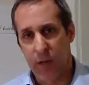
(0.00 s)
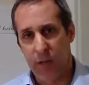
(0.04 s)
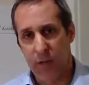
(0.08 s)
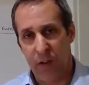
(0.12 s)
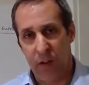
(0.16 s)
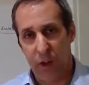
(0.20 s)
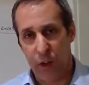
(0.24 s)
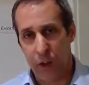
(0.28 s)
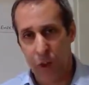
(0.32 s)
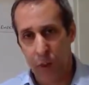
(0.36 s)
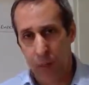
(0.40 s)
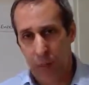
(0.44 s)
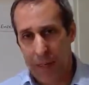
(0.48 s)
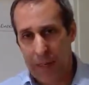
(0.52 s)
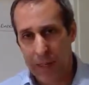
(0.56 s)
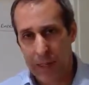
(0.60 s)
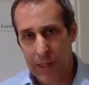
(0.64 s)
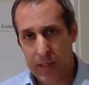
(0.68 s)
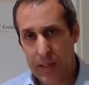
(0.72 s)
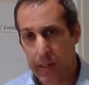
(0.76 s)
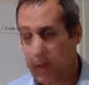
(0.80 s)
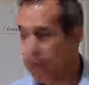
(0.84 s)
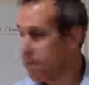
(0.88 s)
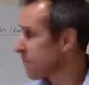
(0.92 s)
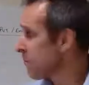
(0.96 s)

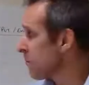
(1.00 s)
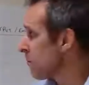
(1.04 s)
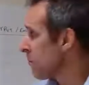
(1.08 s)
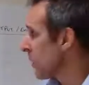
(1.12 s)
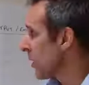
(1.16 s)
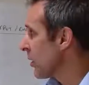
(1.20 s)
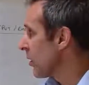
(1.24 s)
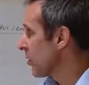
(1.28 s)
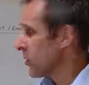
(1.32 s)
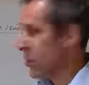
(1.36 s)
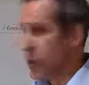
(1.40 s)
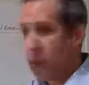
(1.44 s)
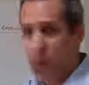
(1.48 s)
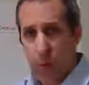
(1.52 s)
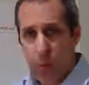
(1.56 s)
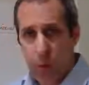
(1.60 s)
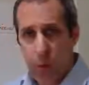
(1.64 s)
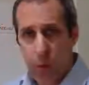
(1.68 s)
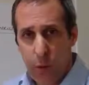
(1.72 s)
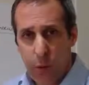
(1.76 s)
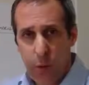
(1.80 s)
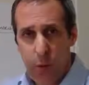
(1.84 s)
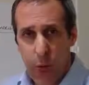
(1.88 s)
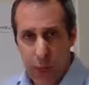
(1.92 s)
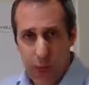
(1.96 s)
fluctuates, so
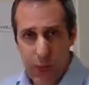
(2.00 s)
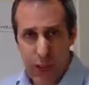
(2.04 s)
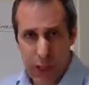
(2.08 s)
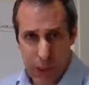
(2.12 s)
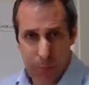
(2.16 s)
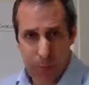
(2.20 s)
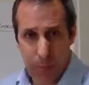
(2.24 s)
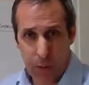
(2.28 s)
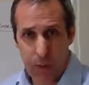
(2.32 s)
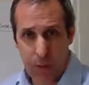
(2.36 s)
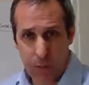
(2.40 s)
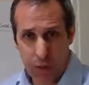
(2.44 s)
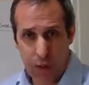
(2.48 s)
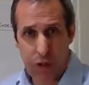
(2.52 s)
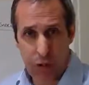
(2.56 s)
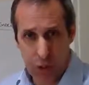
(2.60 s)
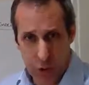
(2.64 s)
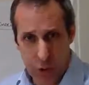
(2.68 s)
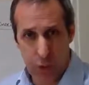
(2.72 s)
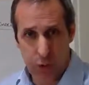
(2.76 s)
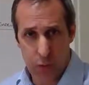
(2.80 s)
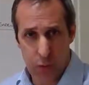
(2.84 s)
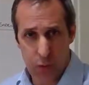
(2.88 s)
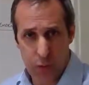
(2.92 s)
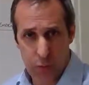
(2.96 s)
will your response
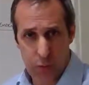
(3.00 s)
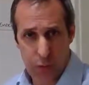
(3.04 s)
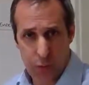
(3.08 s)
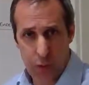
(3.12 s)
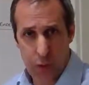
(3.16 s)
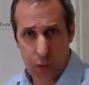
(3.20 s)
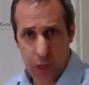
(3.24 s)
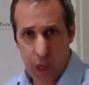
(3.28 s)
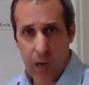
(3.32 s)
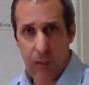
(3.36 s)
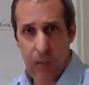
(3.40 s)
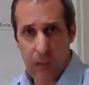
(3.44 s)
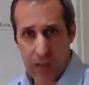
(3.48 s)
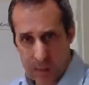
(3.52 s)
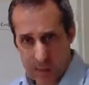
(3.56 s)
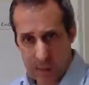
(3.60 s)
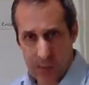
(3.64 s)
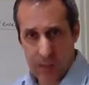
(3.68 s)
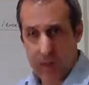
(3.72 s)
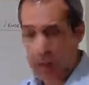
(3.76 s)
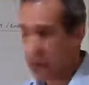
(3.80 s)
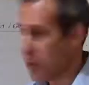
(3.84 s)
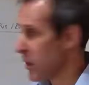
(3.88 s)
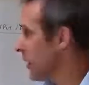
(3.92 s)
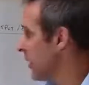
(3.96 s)
to the
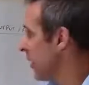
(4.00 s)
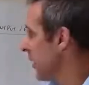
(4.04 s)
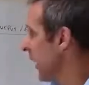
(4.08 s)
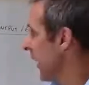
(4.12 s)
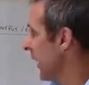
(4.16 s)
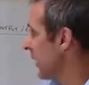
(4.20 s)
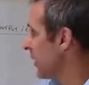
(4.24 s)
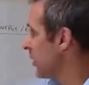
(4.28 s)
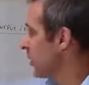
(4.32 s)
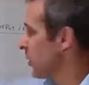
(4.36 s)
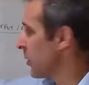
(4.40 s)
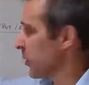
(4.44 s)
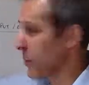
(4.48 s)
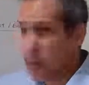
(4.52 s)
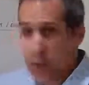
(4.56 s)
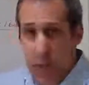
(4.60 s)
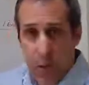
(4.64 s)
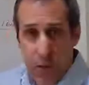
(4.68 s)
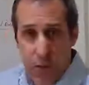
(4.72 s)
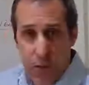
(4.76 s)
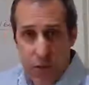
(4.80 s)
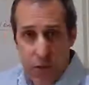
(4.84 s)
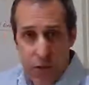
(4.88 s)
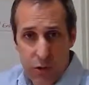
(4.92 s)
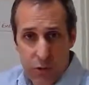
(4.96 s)
requirements. And so your
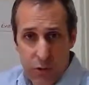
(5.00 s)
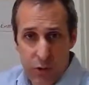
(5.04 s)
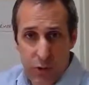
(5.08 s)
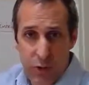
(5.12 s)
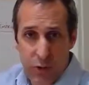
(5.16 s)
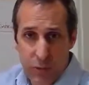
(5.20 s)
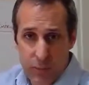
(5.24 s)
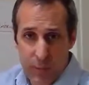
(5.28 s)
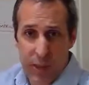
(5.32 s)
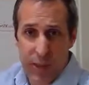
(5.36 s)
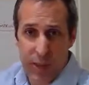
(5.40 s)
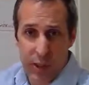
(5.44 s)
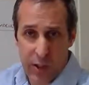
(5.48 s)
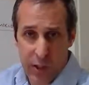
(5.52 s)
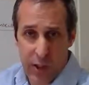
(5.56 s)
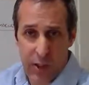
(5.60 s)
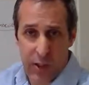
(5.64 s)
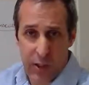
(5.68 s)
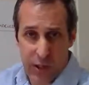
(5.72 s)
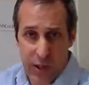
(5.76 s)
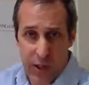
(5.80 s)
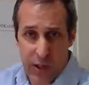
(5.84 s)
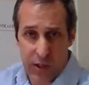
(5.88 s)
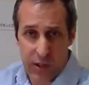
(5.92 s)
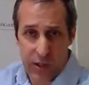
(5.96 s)
internal controls may
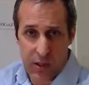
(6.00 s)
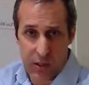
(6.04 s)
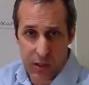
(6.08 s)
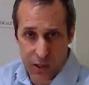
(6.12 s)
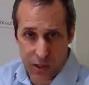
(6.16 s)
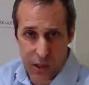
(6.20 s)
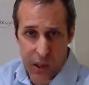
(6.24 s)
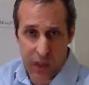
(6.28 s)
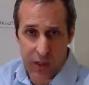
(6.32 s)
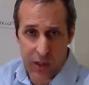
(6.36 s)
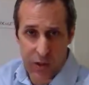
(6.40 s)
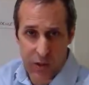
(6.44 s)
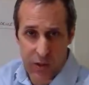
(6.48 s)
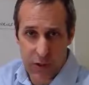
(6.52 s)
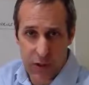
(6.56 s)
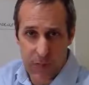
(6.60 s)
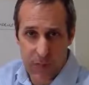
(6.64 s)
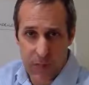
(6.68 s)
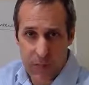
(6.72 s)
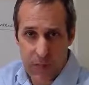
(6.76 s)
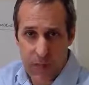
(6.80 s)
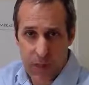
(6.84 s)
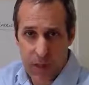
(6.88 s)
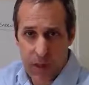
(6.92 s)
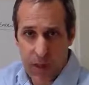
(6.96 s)
adjust and change.
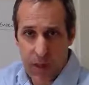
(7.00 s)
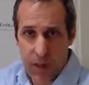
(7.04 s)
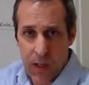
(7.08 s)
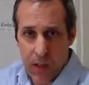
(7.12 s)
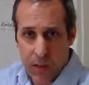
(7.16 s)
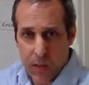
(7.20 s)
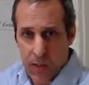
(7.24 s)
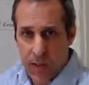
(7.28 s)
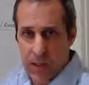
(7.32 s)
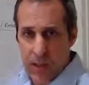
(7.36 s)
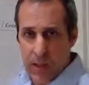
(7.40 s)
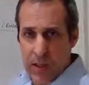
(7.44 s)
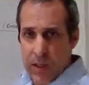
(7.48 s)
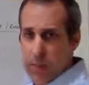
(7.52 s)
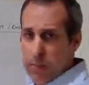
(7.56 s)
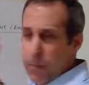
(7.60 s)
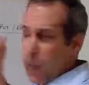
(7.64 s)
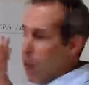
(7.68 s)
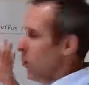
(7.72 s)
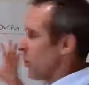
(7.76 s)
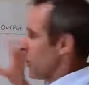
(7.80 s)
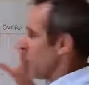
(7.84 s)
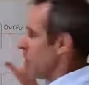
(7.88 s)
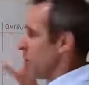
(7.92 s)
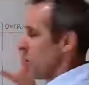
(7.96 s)
This is an
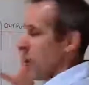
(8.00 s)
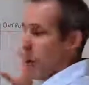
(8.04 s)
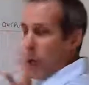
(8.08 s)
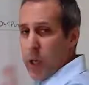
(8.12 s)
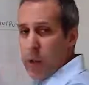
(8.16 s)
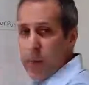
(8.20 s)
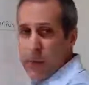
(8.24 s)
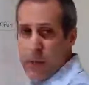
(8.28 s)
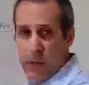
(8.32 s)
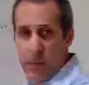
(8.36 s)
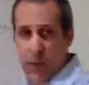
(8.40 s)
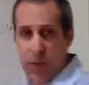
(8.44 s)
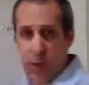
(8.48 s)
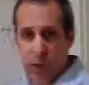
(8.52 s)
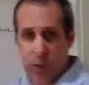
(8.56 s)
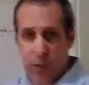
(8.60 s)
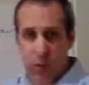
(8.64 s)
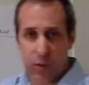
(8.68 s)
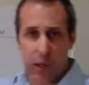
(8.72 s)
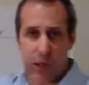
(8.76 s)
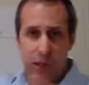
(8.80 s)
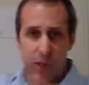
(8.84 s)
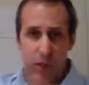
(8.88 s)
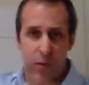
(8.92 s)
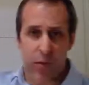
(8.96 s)
important document to make sure
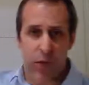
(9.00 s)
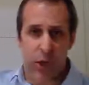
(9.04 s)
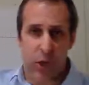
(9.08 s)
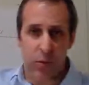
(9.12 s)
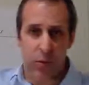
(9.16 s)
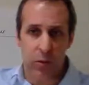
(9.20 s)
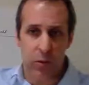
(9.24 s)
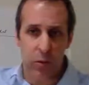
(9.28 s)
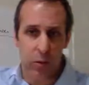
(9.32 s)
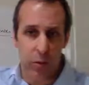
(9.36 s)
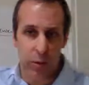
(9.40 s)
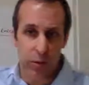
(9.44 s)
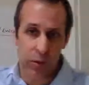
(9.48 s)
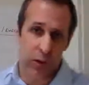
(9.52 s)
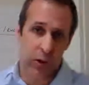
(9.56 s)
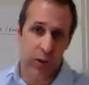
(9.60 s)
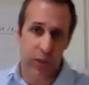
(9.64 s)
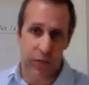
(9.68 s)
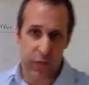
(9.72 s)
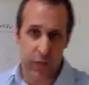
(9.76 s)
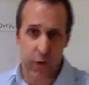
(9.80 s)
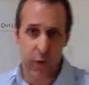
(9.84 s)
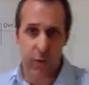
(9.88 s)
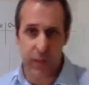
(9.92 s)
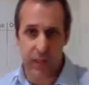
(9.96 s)
that you don't lose your
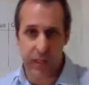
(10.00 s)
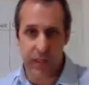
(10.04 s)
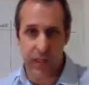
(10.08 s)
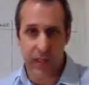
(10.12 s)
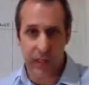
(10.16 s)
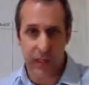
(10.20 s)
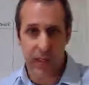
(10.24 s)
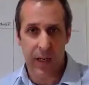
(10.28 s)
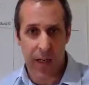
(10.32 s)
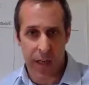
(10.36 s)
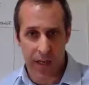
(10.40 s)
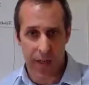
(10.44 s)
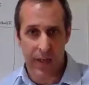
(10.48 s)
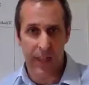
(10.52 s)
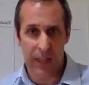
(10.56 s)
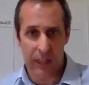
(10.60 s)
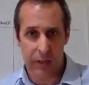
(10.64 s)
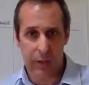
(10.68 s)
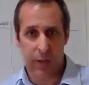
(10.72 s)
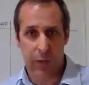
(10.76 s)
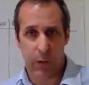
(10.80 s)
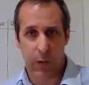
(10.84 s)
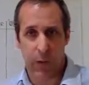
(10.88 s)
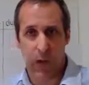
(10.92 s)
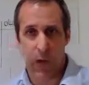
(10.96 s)
conformity against a
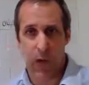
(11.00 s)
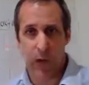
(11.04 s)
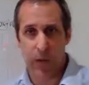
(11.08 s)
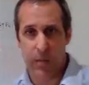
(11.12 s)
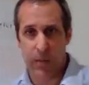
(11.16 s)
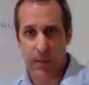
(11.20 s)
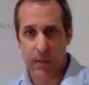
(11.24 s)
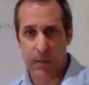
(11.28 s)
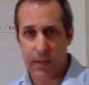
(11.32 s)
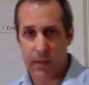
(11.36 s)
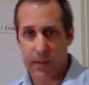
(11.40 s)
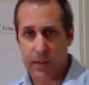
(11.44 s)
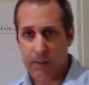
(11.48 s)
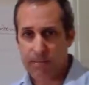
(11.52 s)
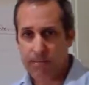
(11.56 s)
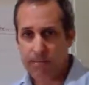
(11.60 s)
requirement